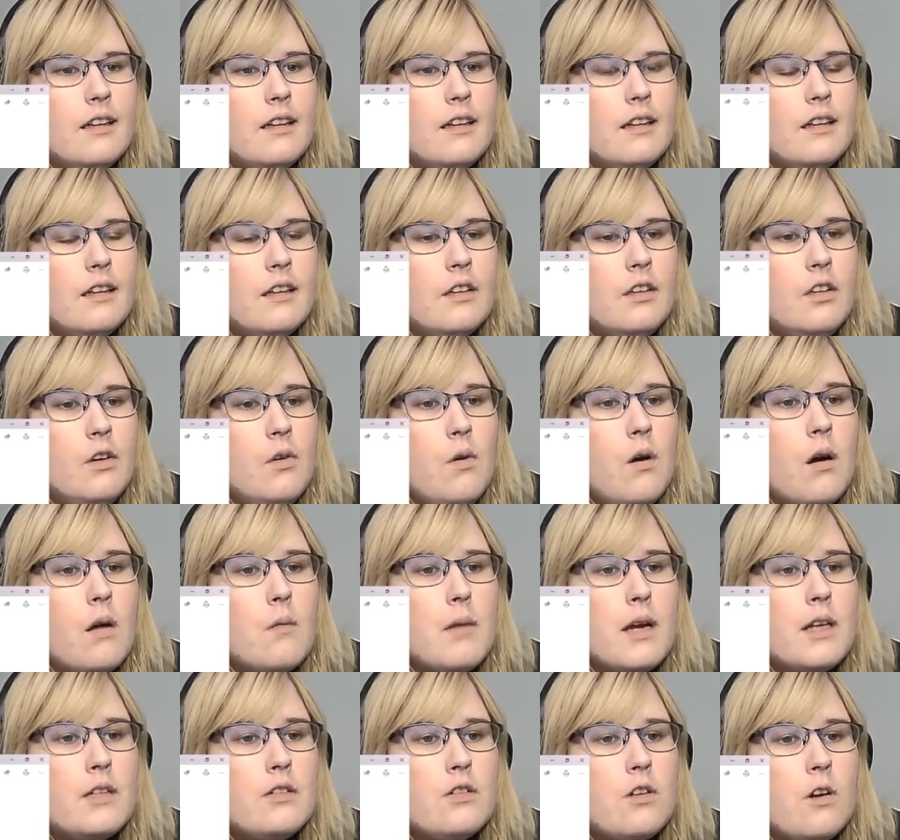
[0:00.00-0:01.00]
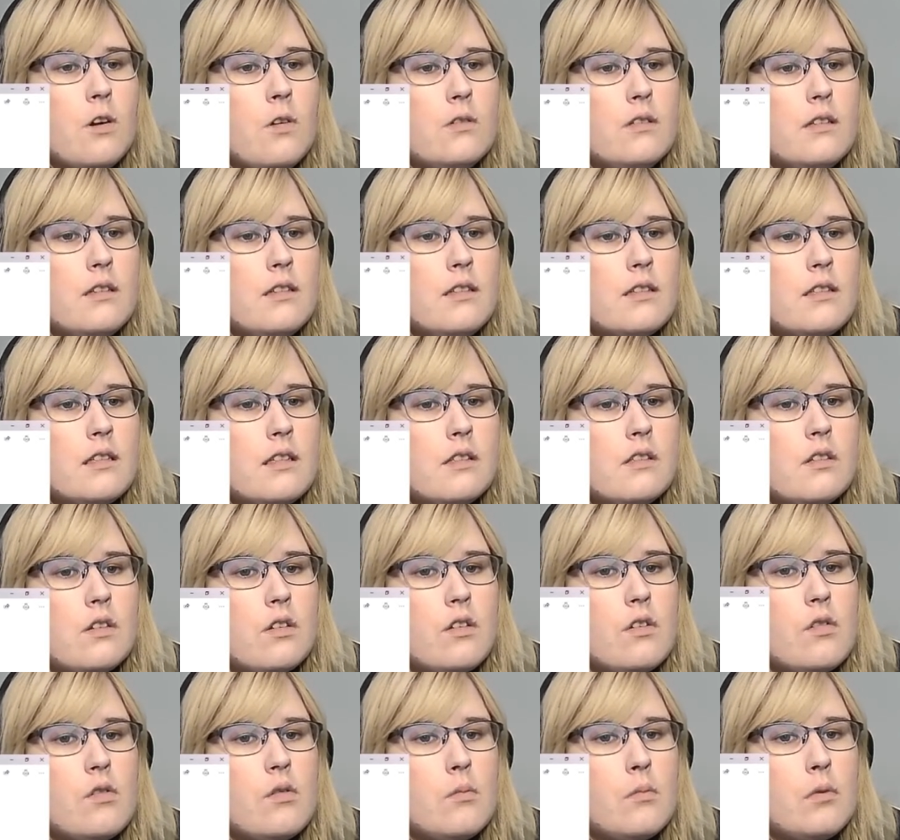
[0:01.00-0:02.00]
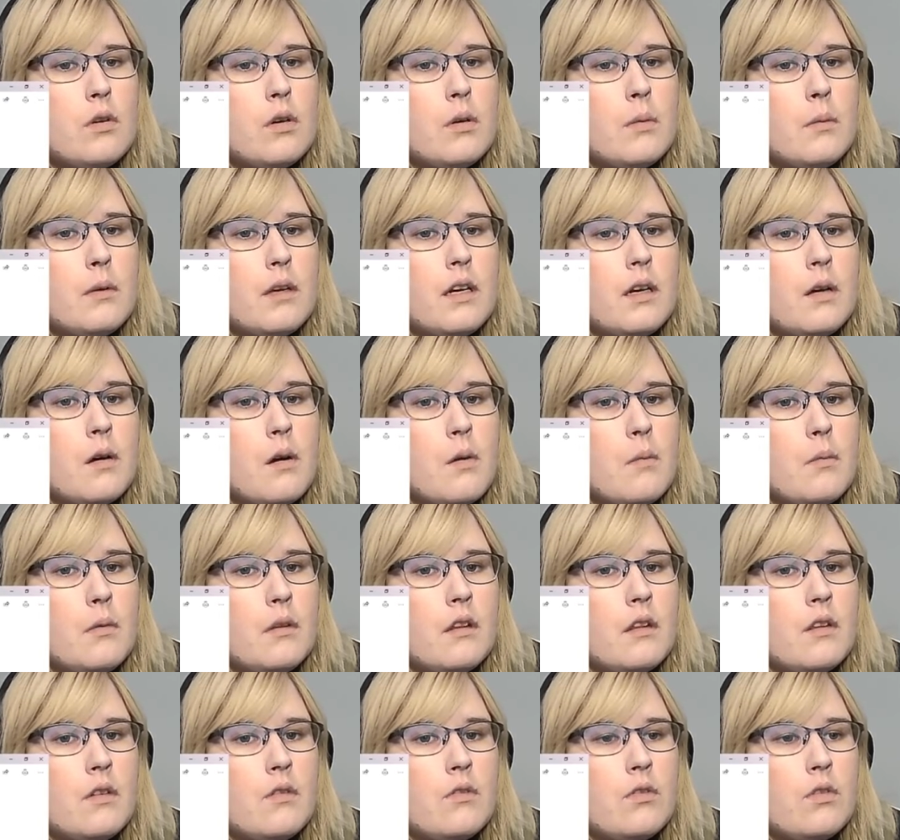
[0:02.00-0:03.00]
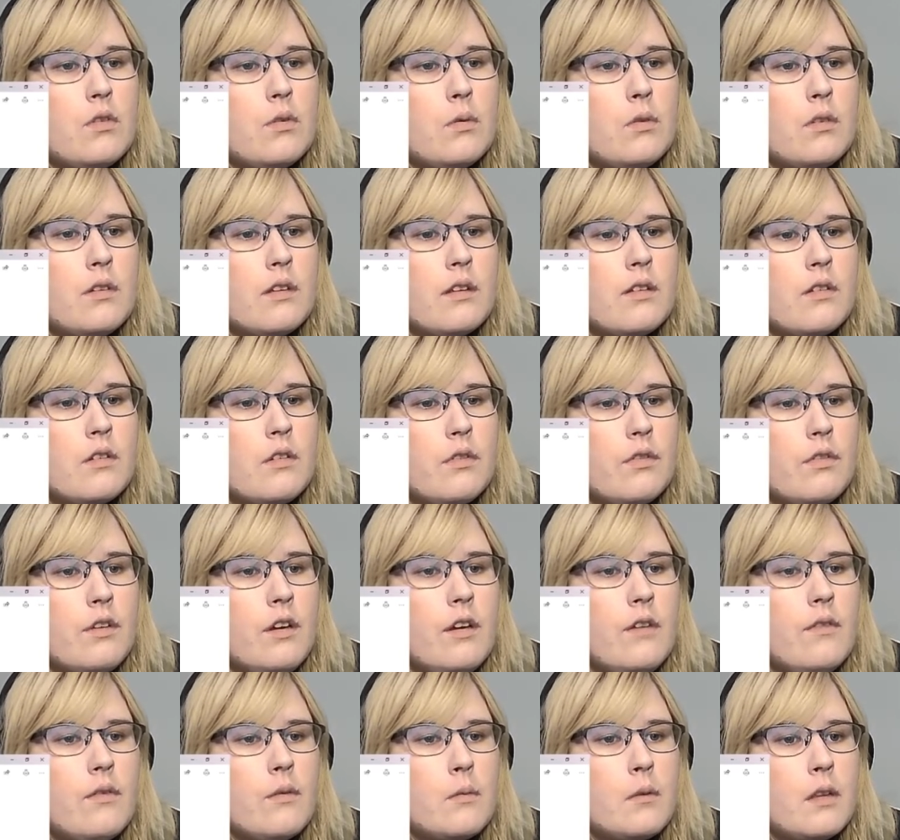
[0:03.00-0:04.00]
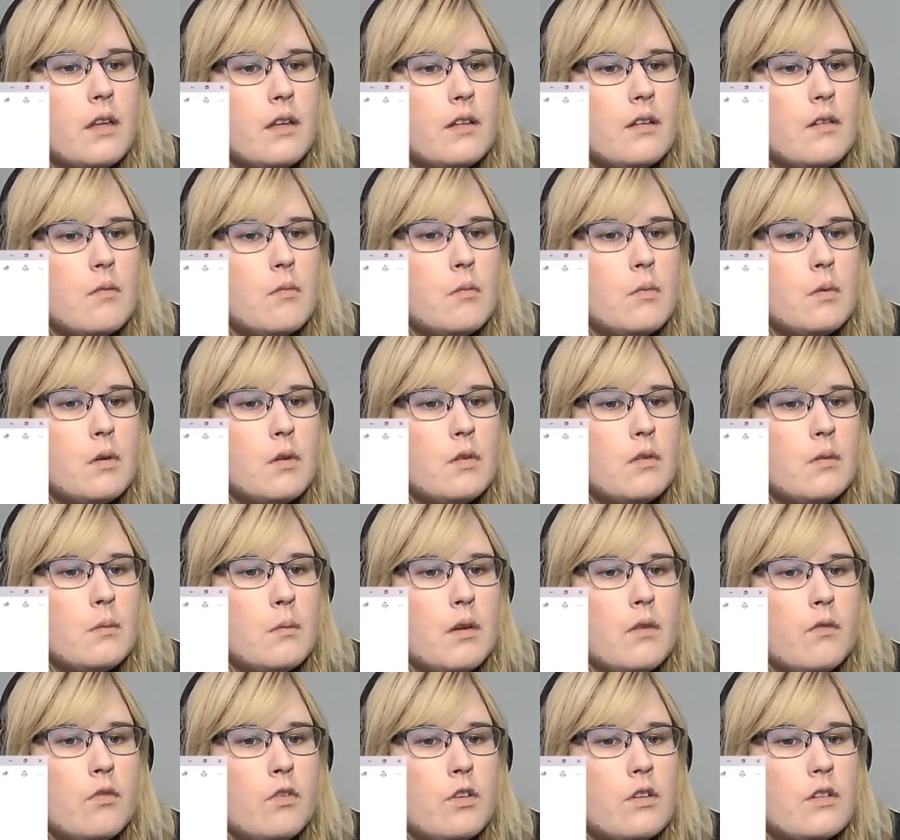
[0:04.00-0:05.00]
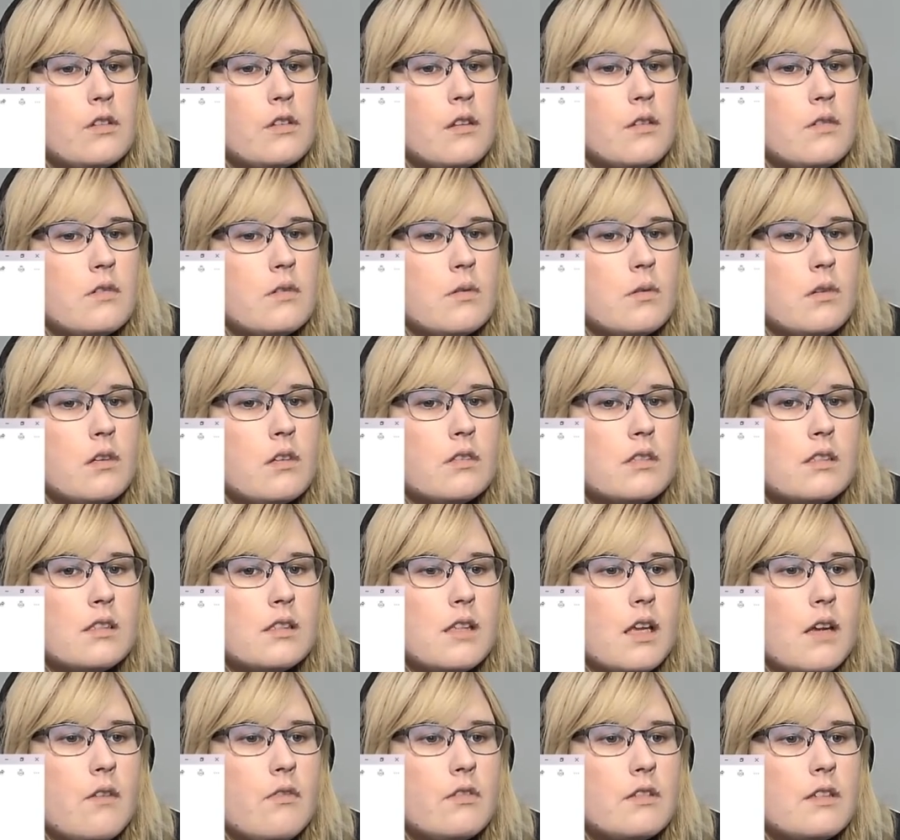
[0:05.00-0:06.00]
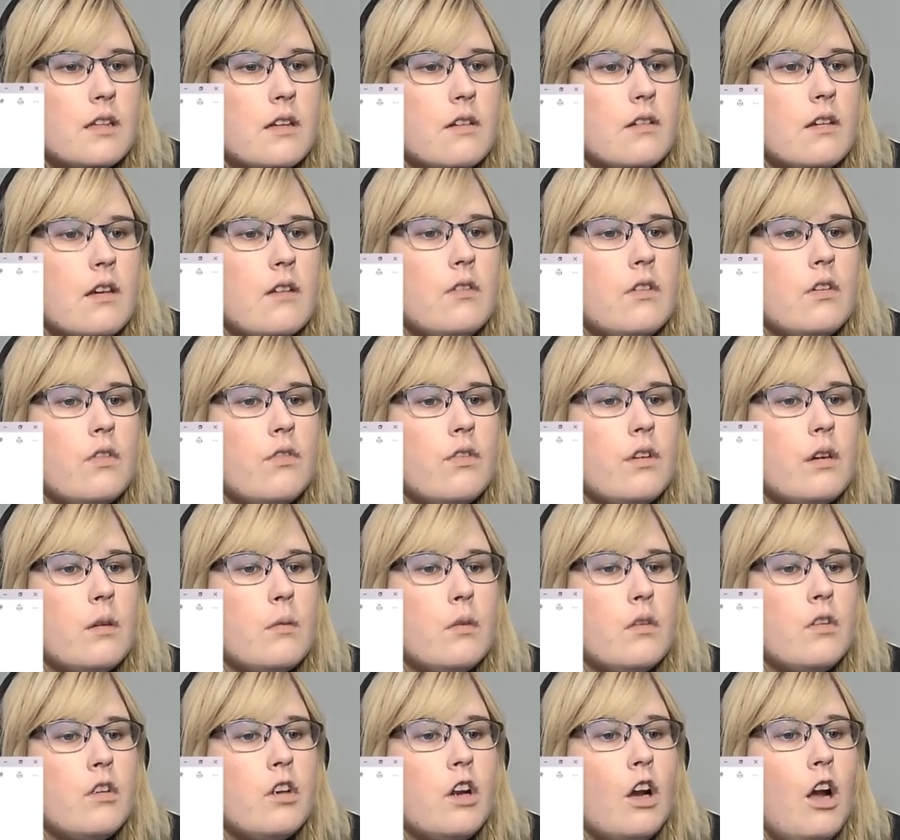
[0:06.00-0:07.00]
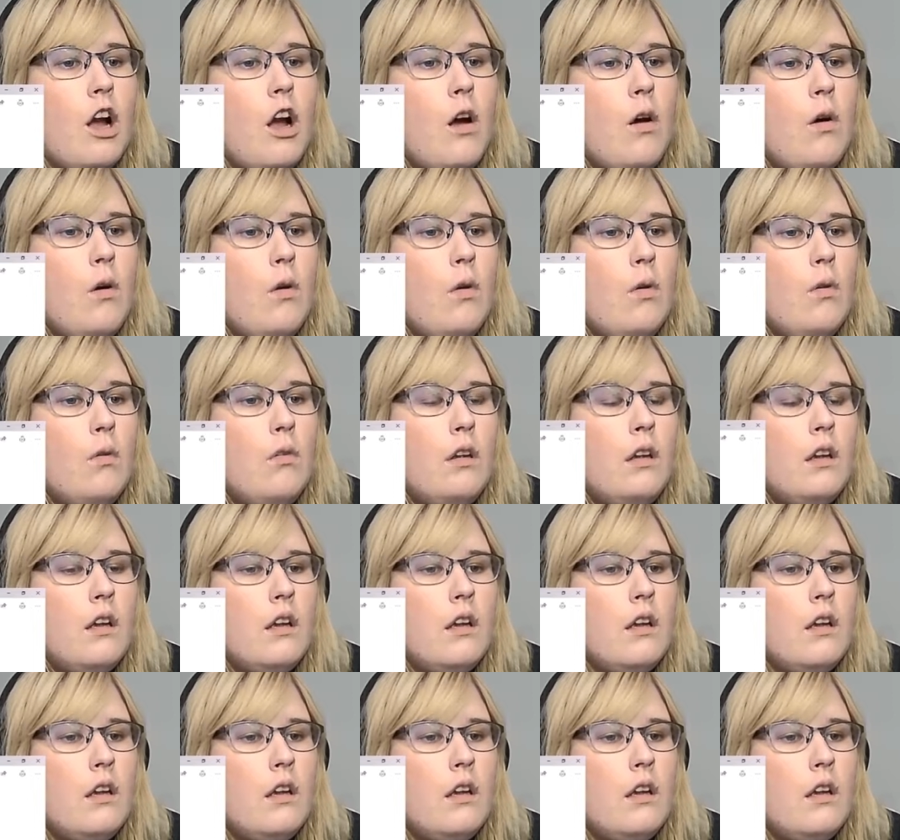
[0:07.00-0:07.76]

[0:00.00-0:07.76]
You are my chosen sister. You are important to me, and I'm hoping that the truth will set you free from a lifetime of abuse and being forced to live someone else's life instead of giving your freedom of your own.